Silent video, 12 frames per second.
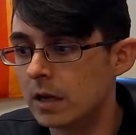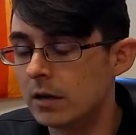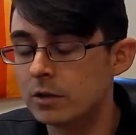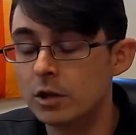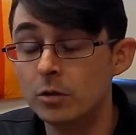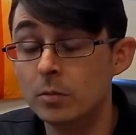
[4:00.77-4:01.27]

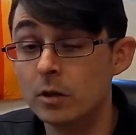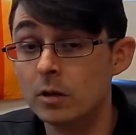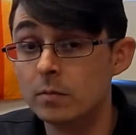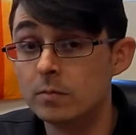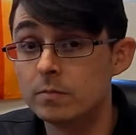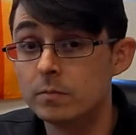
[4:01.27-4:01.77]

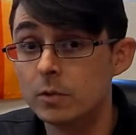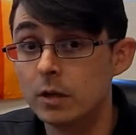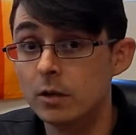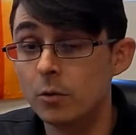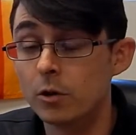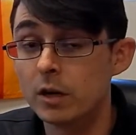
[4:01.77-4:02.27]
October
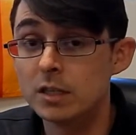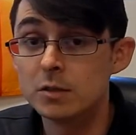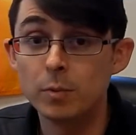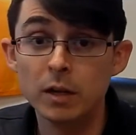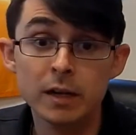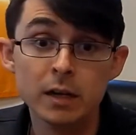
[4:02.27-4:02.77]

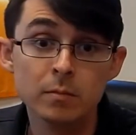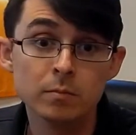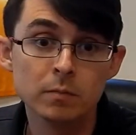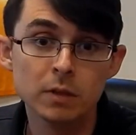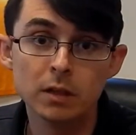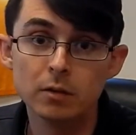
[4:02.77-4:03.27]
organized play
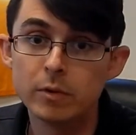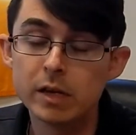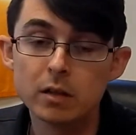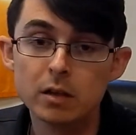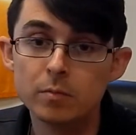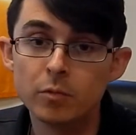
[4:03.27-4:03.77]

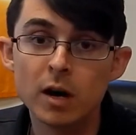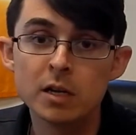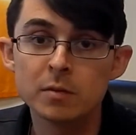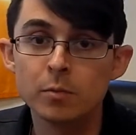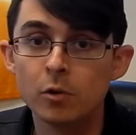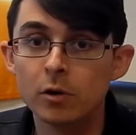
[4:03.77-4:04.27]
weekly
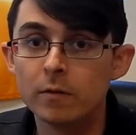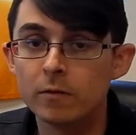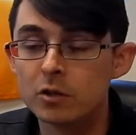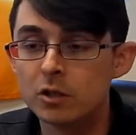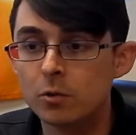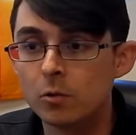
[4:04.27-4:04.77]
prize support
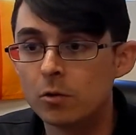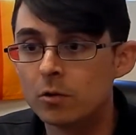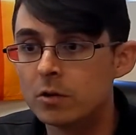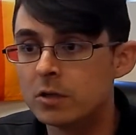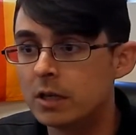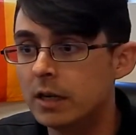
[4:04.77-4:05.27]
for
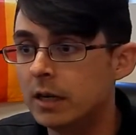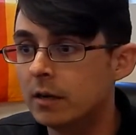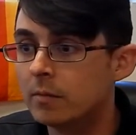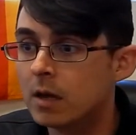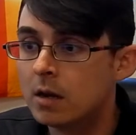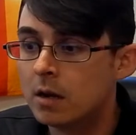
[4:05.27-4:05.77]
stores.
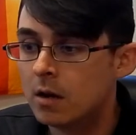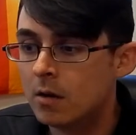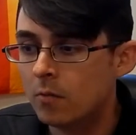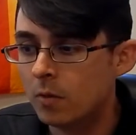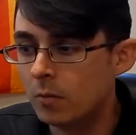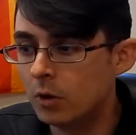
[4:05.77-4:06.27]

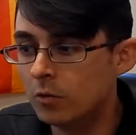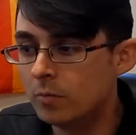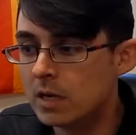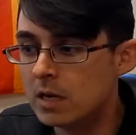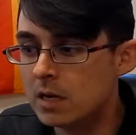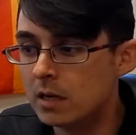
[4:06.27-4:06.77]
We
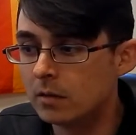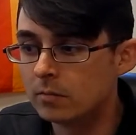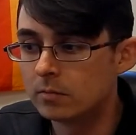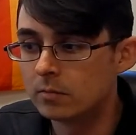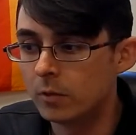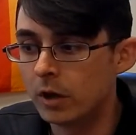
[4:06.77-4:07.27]

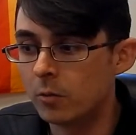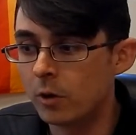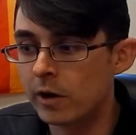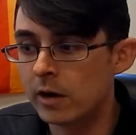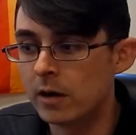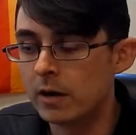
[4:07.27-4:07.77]
are
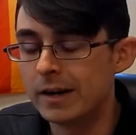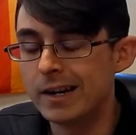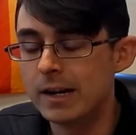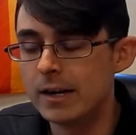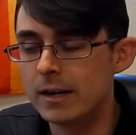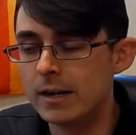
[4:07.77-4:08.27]
working on
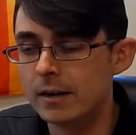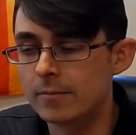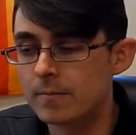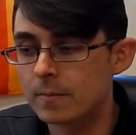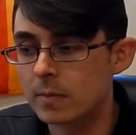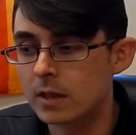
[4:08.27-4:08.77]
a
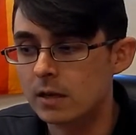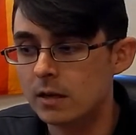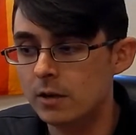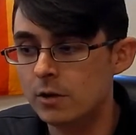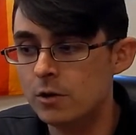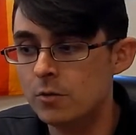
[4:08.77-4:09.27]

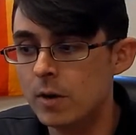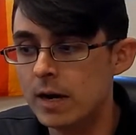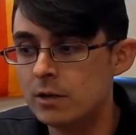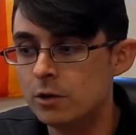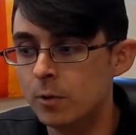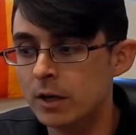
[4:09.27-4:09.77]
new
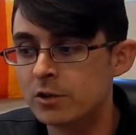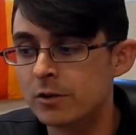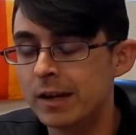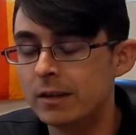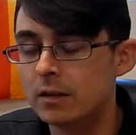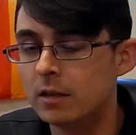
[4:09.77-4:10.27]
way to
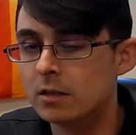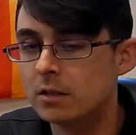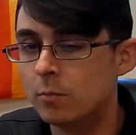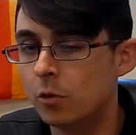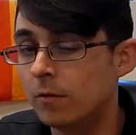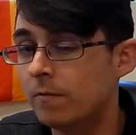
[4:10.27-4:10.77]
register
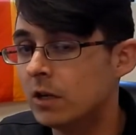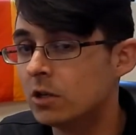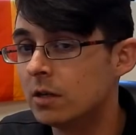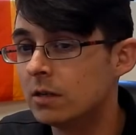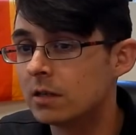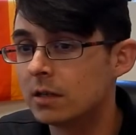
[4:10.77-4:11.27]
that's more
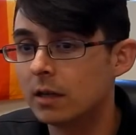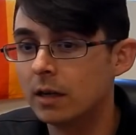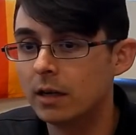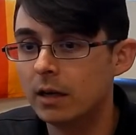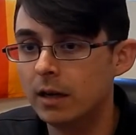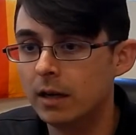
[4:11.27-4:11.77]
efficient,
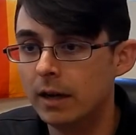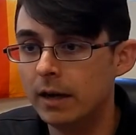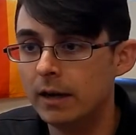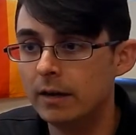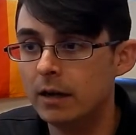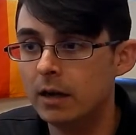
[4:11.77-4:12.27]

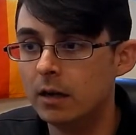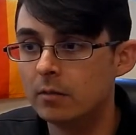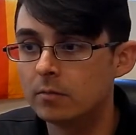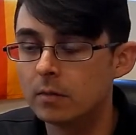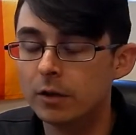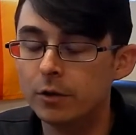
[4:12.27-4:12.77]
and
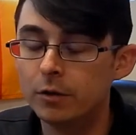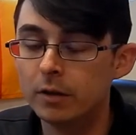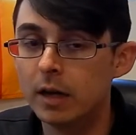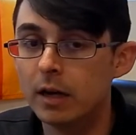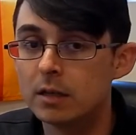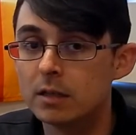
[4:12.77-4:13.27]

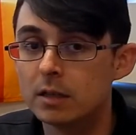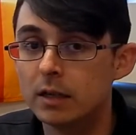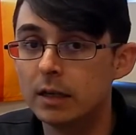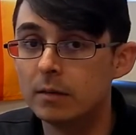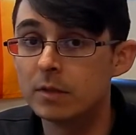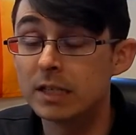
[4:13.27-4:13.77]
including that,
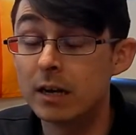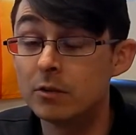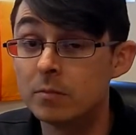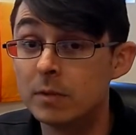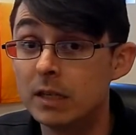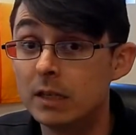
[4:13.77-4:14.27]

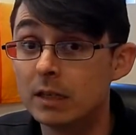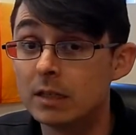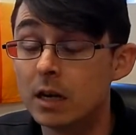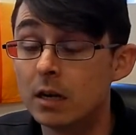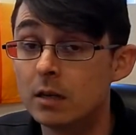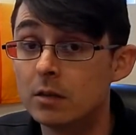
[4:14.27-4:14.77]
Scouts will be
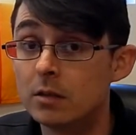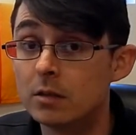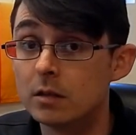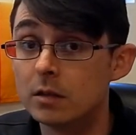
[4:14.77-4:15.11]
excited